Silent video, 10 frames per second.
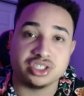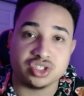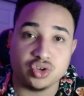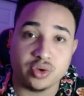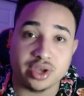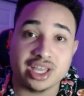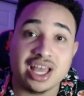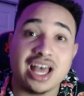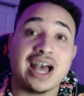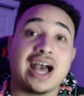doing.
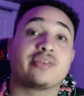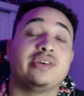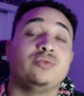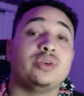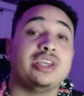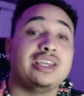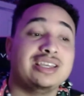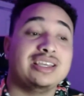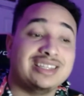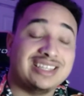How can we
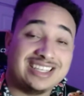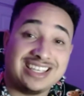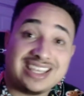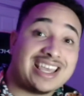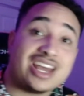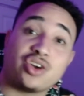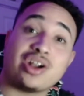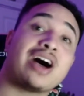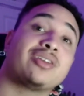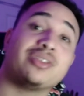get her
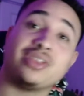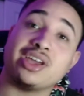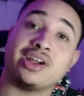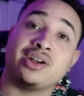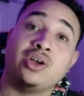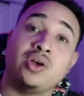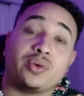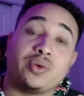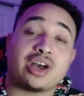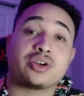out of there
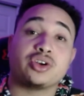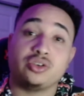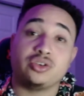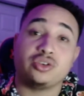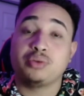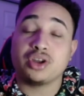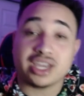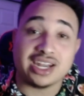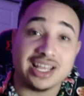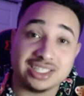without her putting
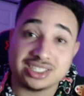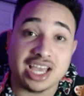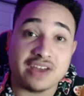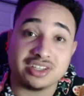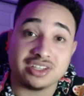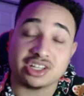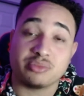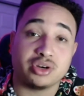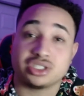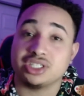an end to every single
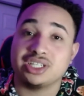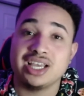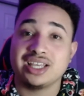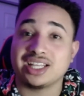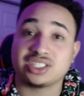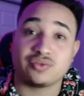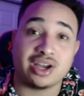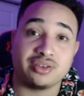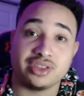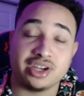person that's
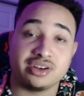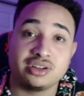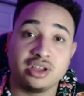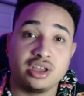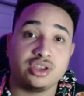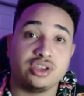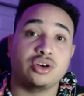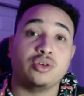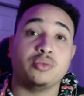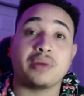around there? You
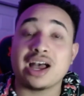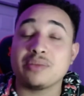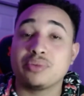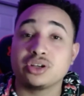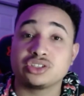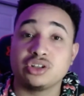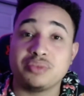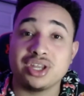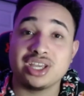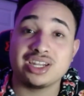know, my personal
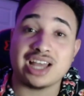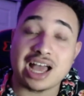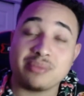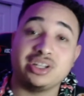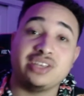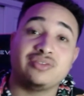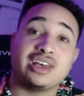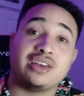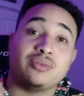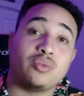opinion, I believe
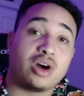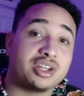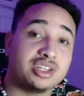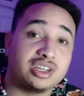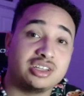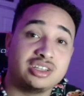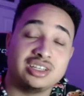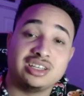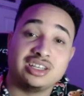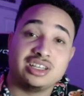that Wanda
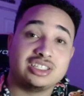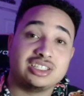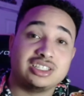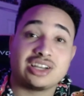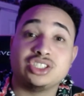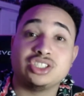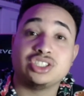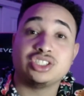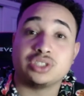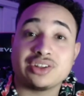settled
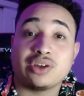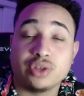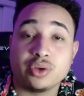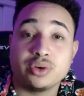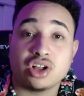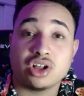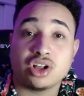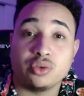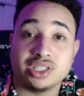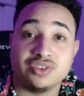into a town that really was
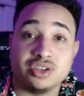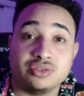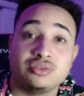called Westview,